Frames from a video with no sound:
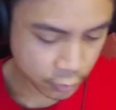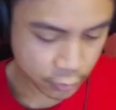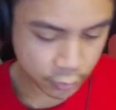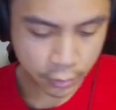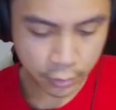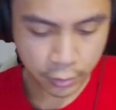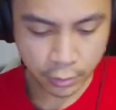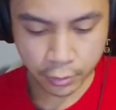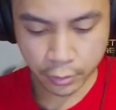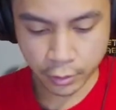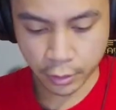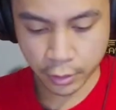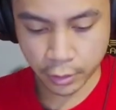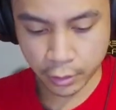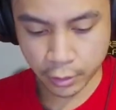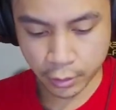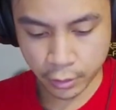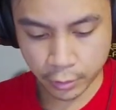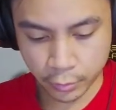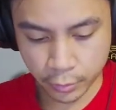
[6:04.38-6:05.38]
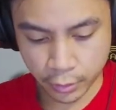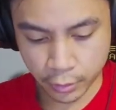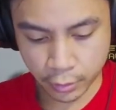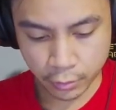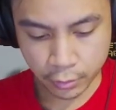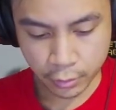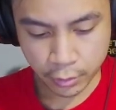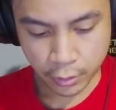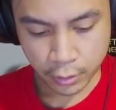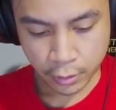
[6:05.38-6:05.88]
Okay, here we go.
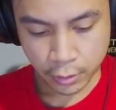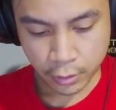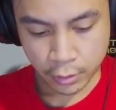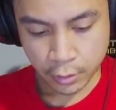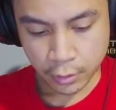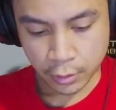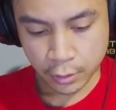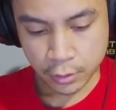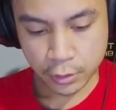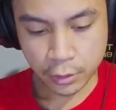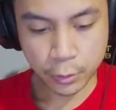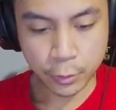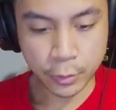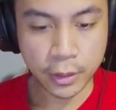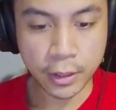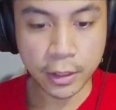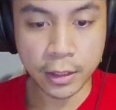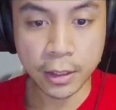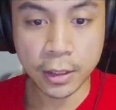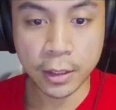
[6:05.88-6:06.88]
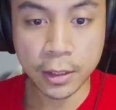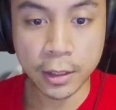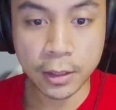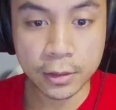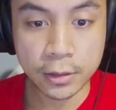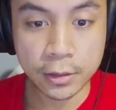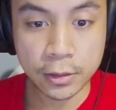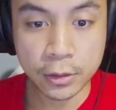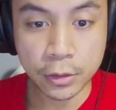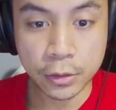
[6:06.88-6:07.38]
So we got
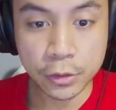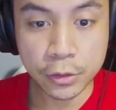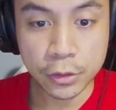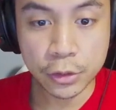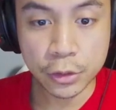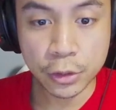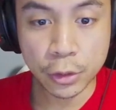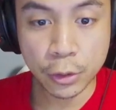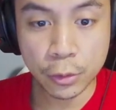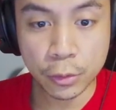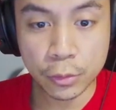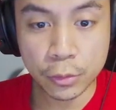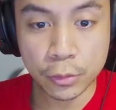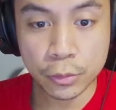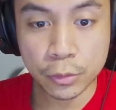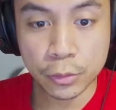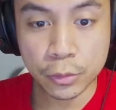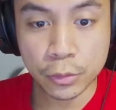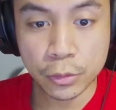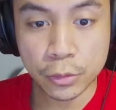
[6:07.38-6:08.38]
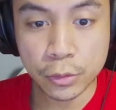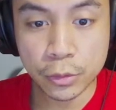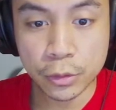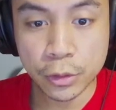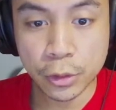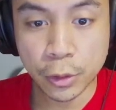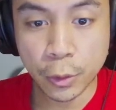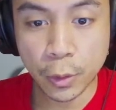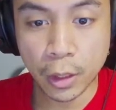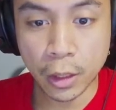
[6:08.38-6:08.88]

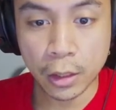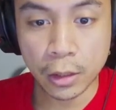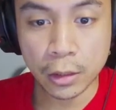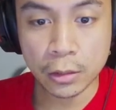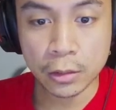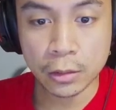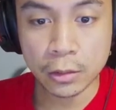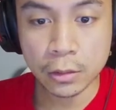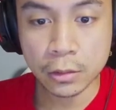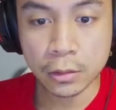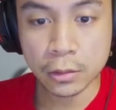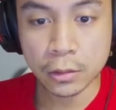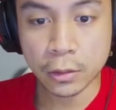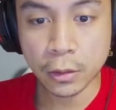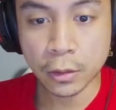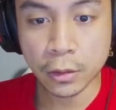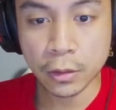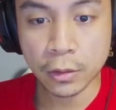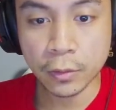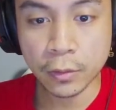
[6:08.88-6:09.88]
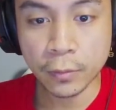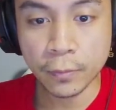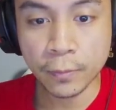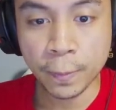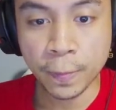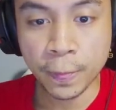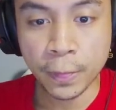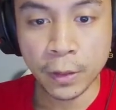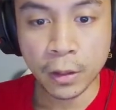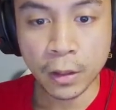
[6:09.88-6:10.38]
Zoha, the
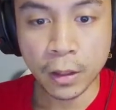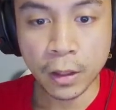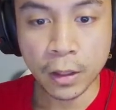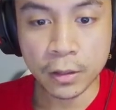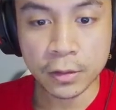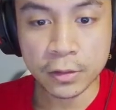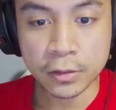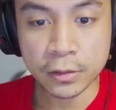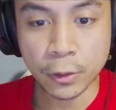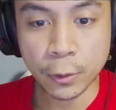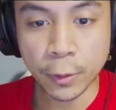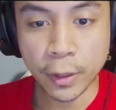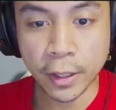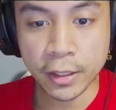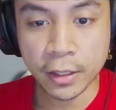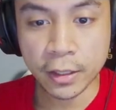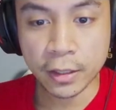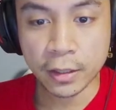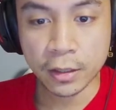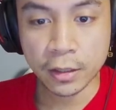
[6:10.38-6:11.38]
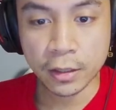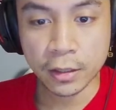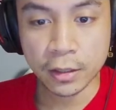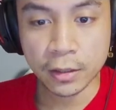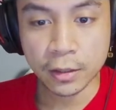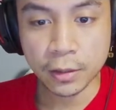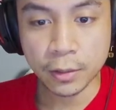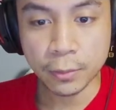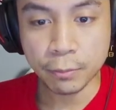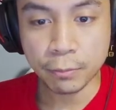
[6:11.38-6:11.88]
Ogdoadic
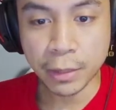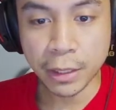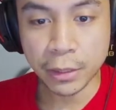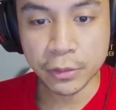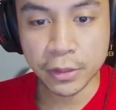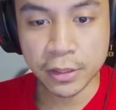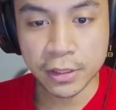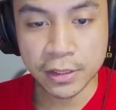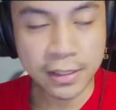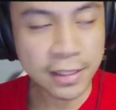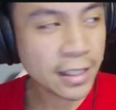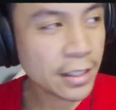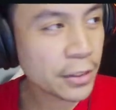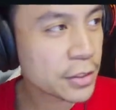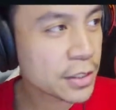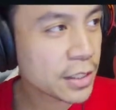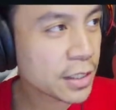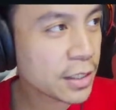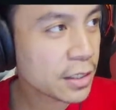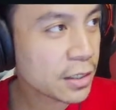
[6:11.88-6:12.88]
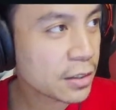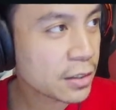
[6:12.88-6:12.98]
Boundless. Is that how you say it?